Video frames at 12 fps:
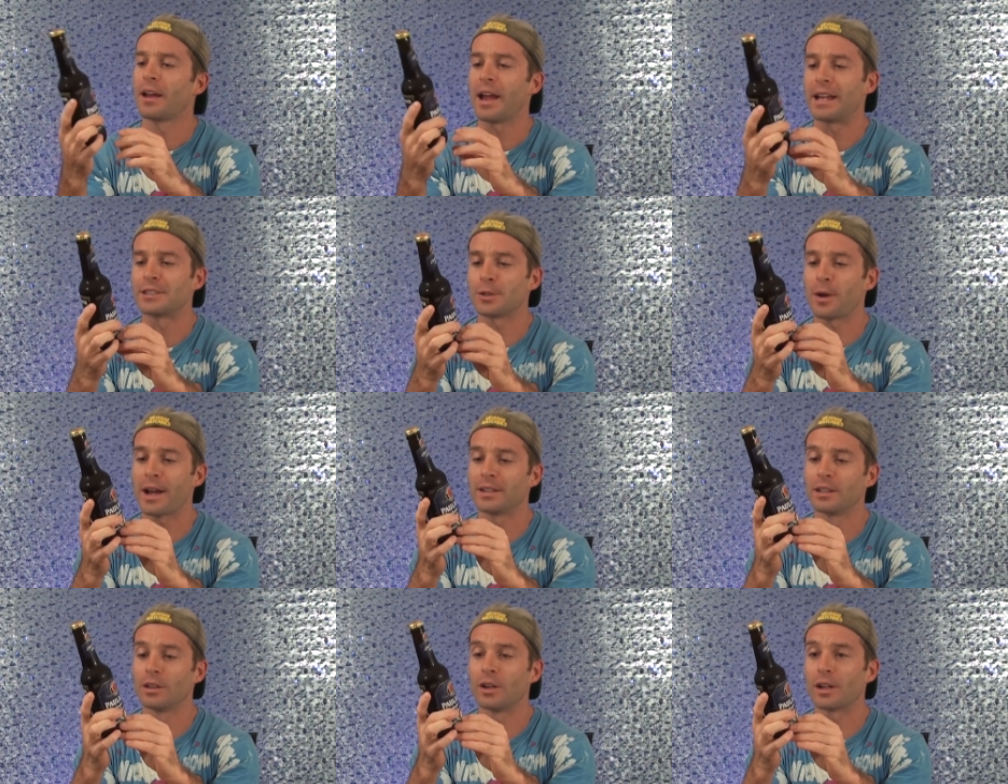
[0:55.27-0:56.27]
And so I had
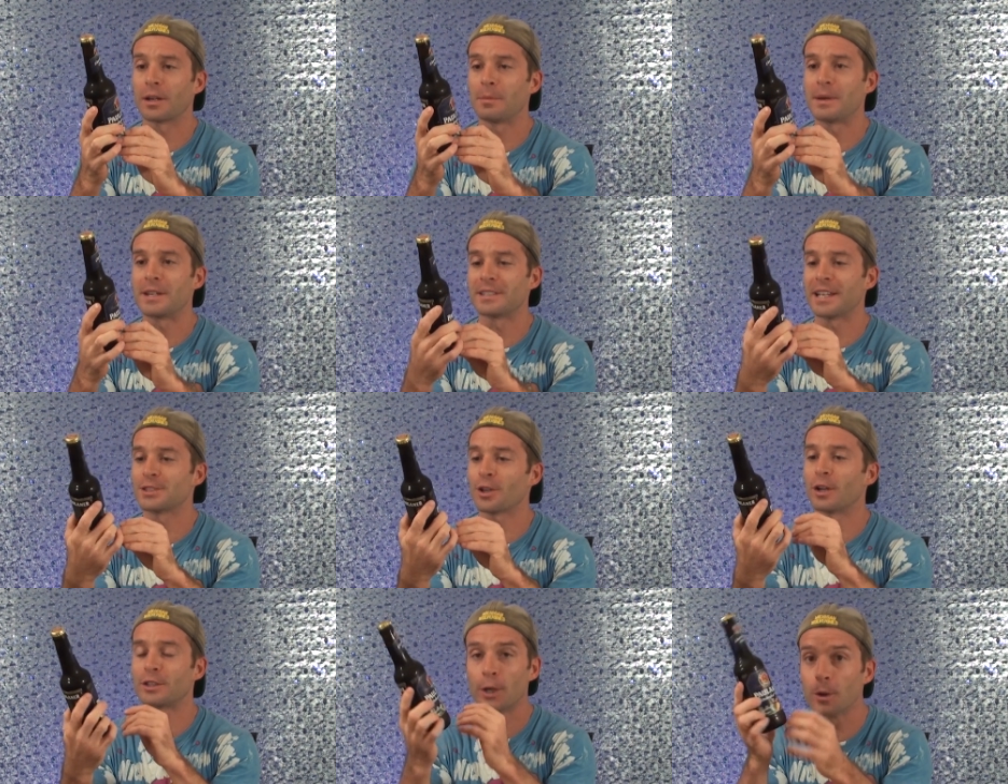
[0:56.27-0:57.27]
to look because I
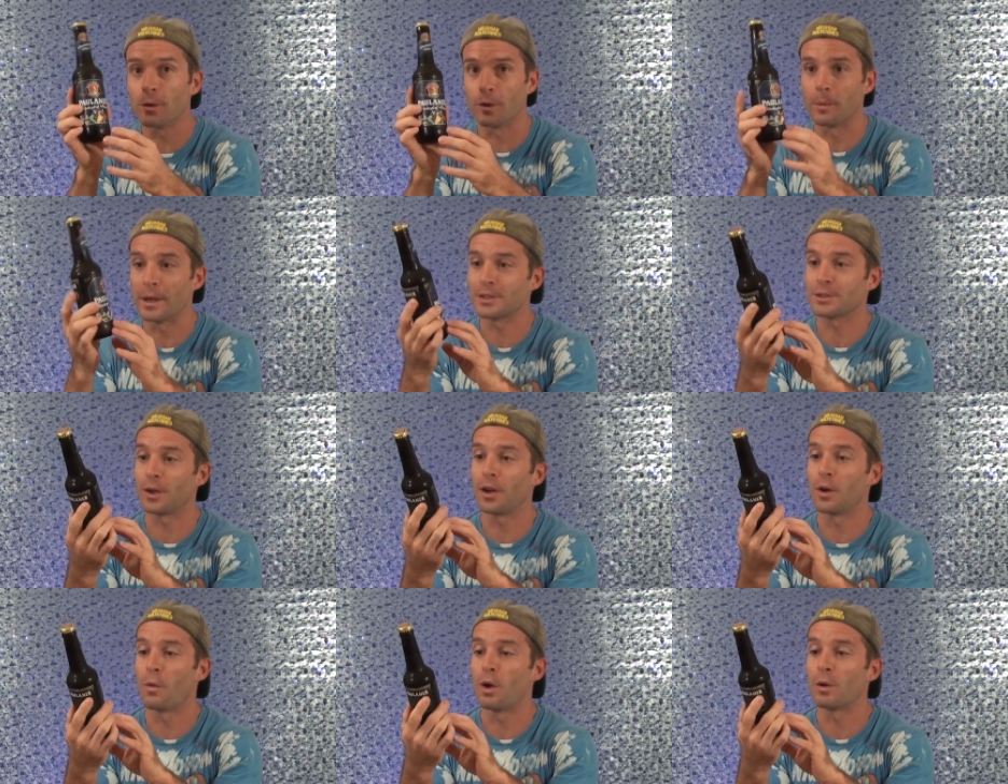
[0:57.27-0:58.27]
saw two of them. I
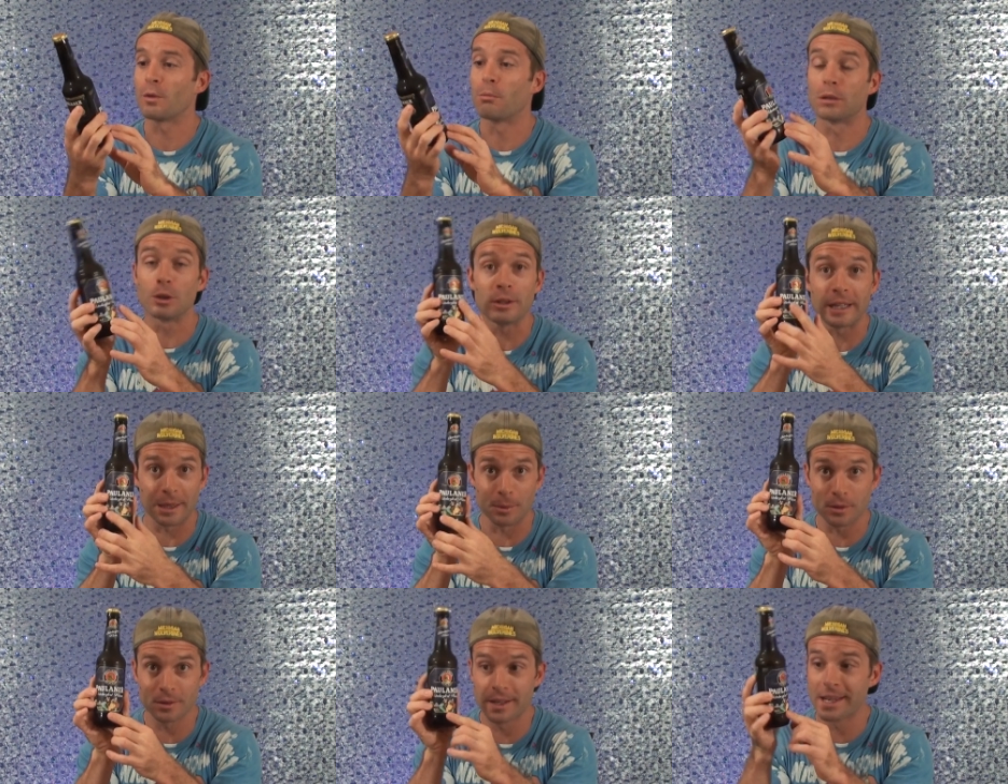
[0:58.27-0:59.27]
saw one with the blue
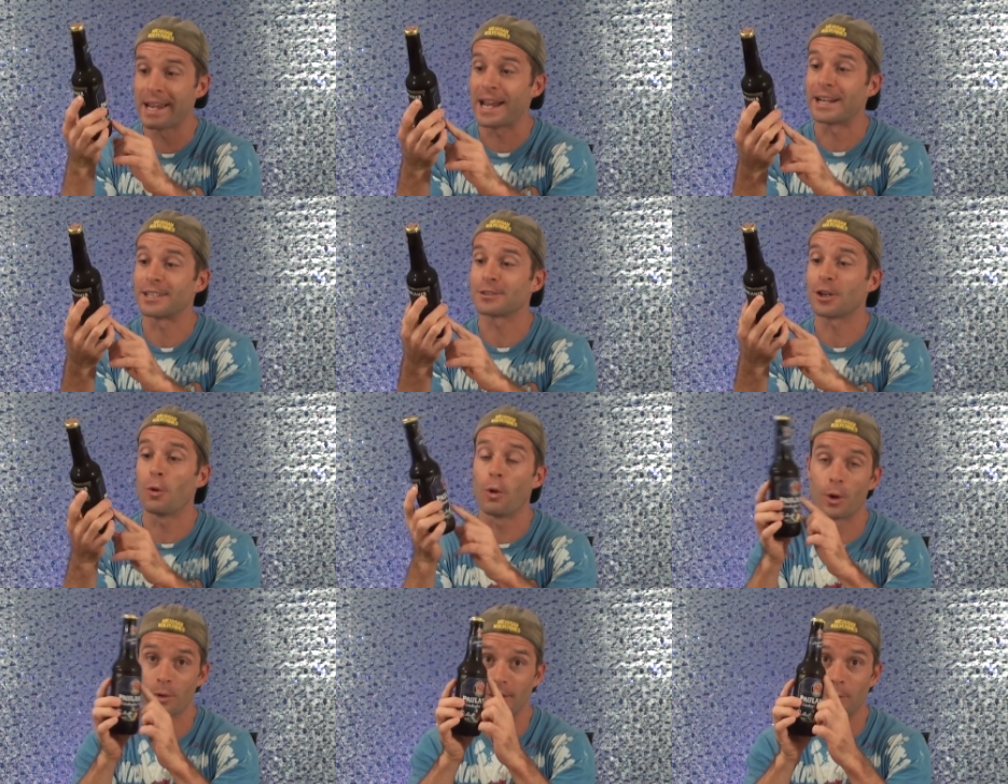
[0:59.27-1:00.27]
label and I saw
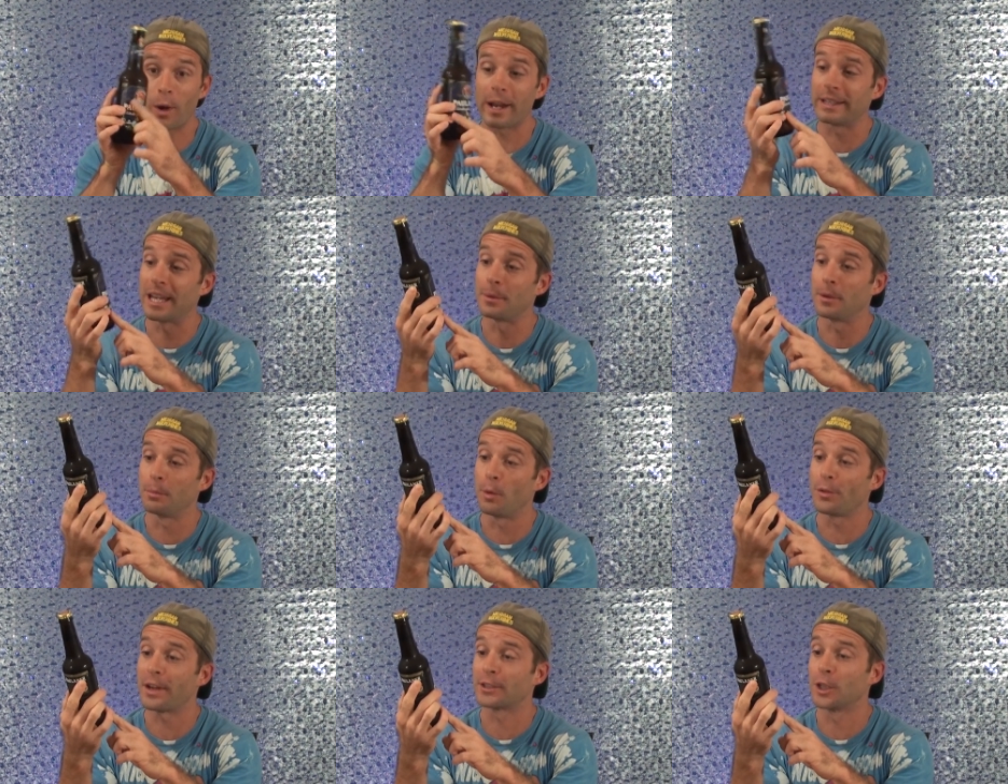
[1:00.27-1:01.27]
one with the white label,
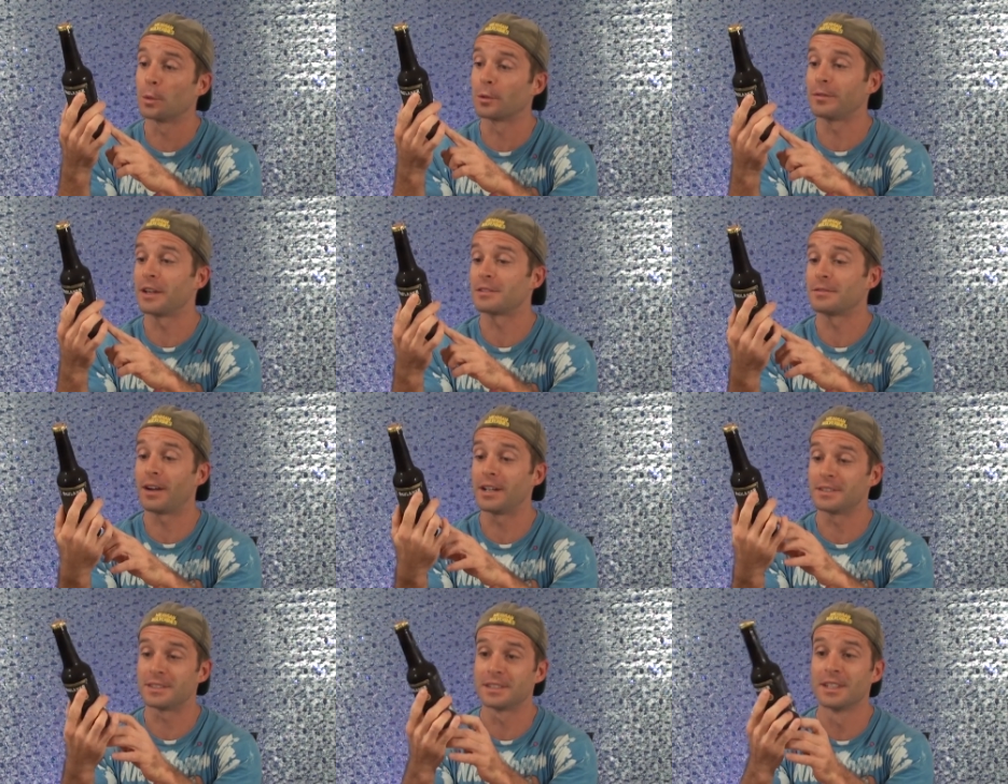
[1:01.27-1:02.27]
both Oktoberfest
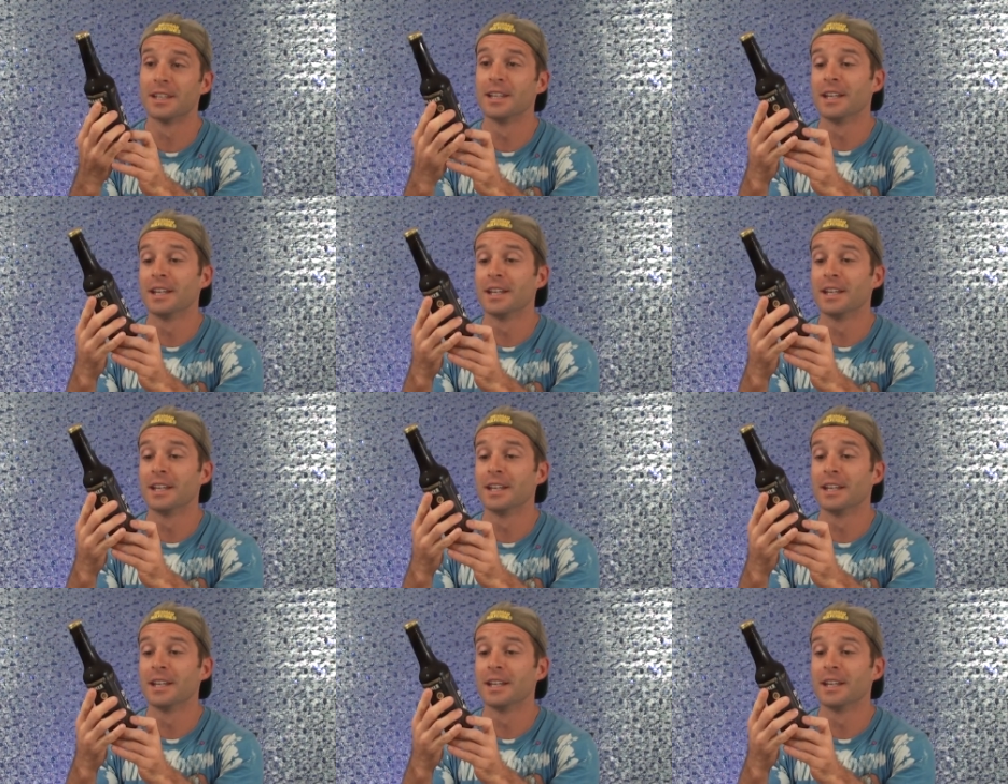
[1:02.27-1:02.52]
Wiesns.